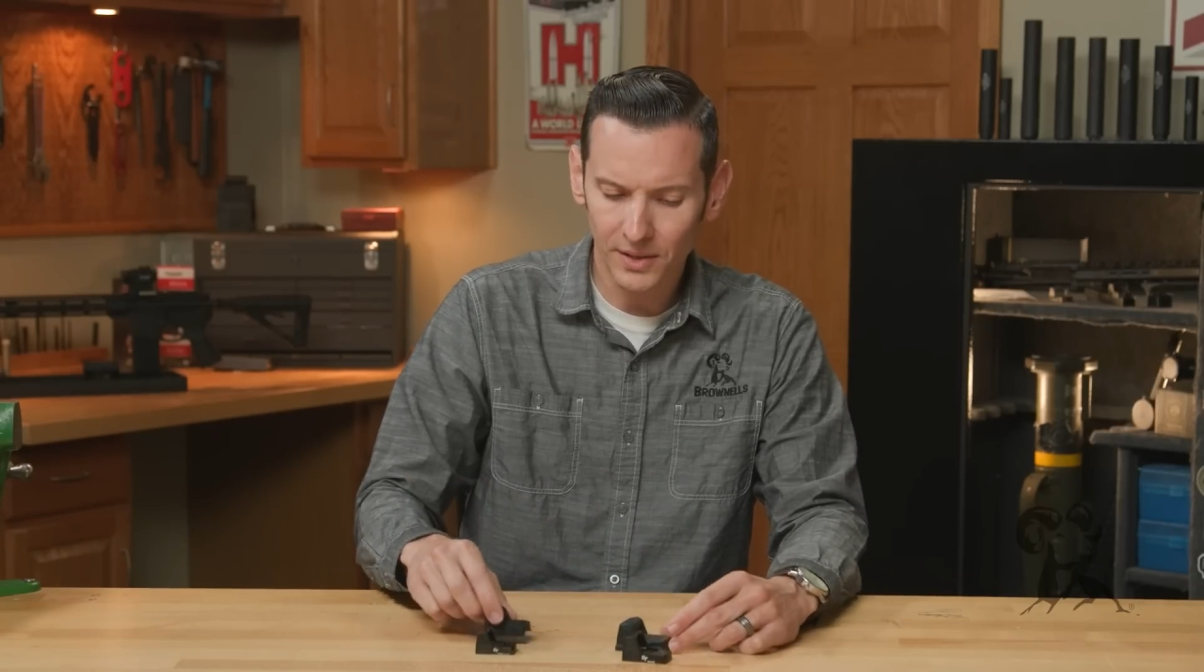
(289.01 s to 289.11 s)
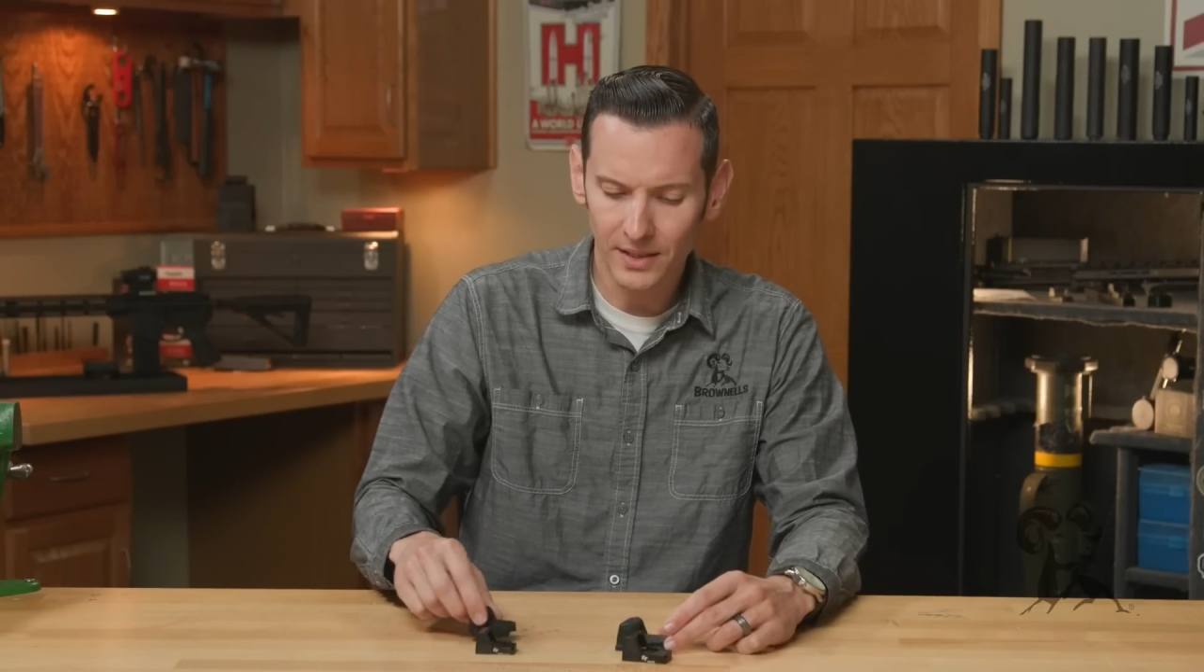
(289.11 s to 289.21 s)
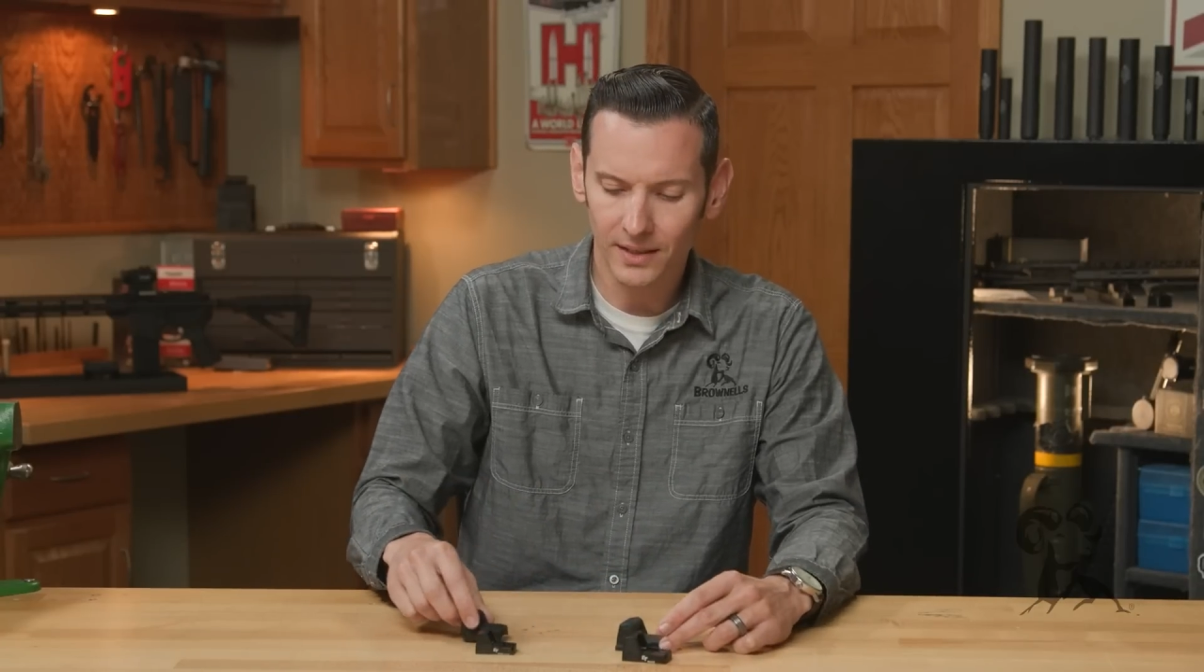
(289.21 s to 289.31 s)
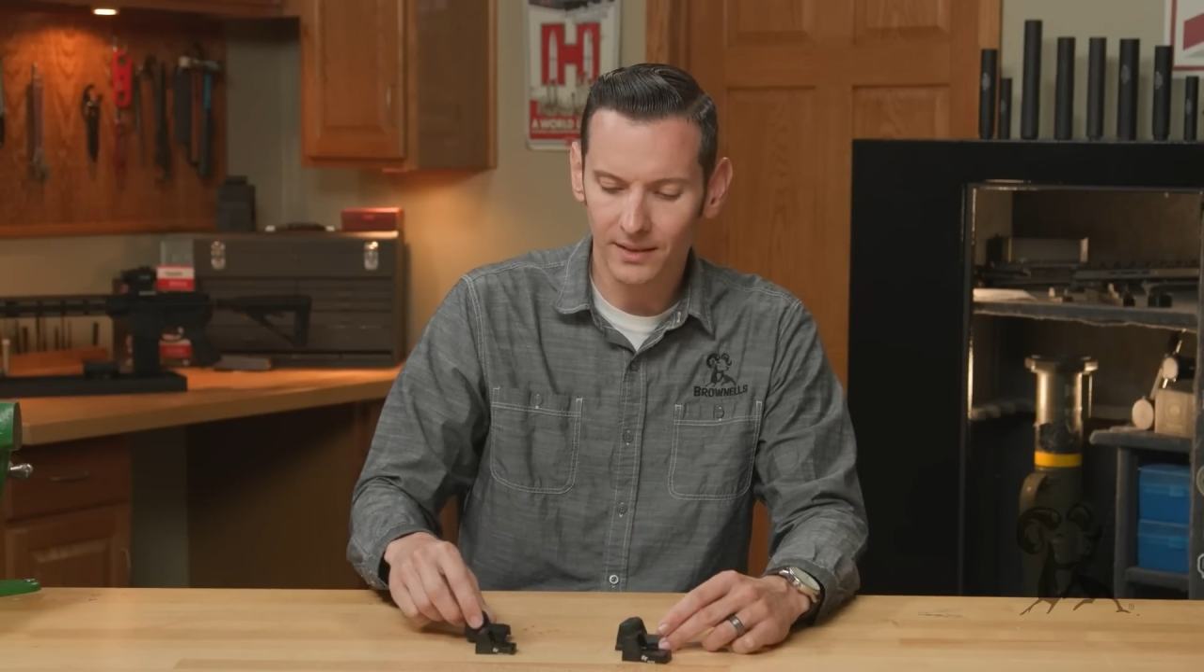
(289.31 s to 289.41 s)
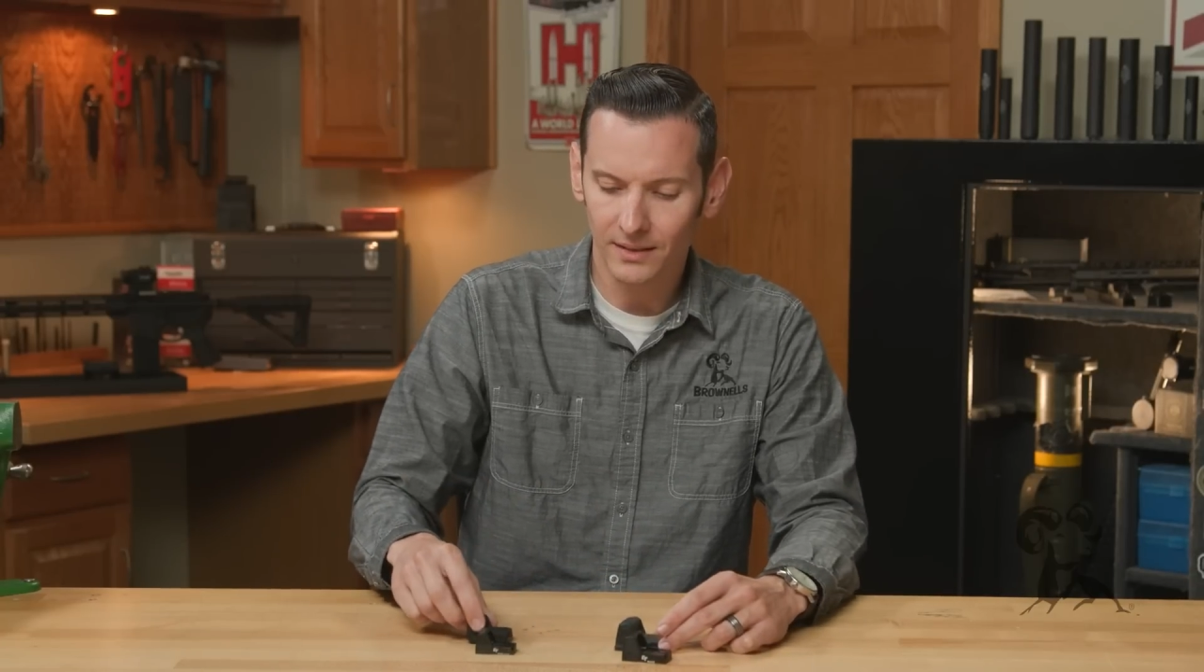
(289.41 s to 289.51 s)

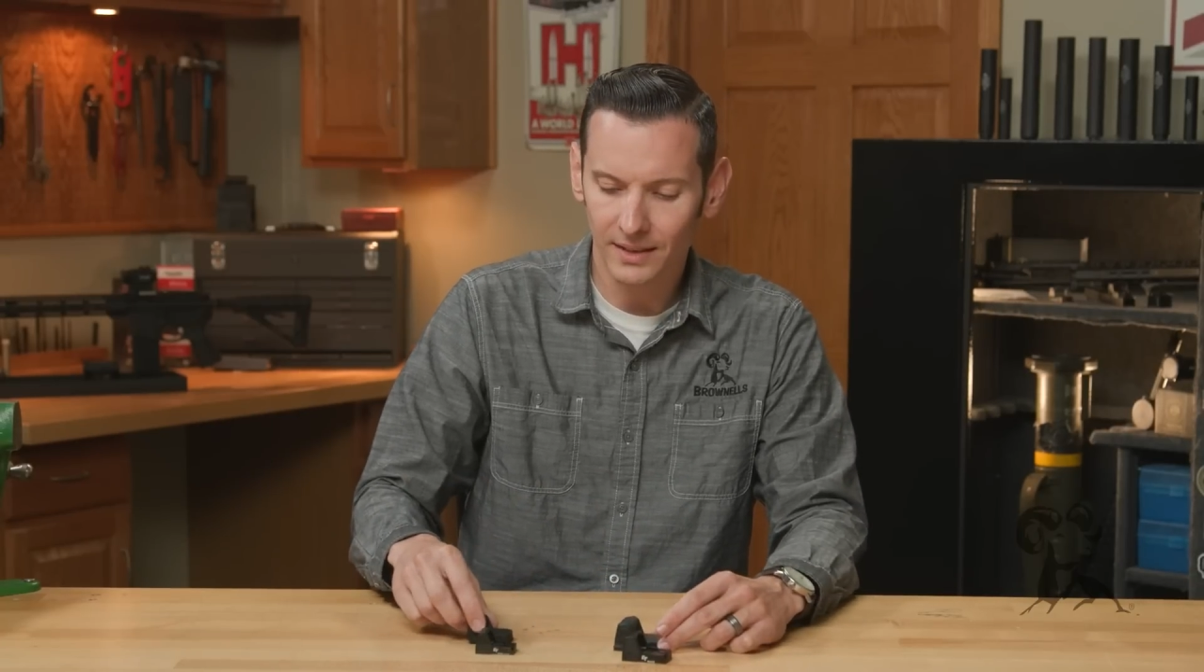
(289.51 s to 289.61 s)
the uh,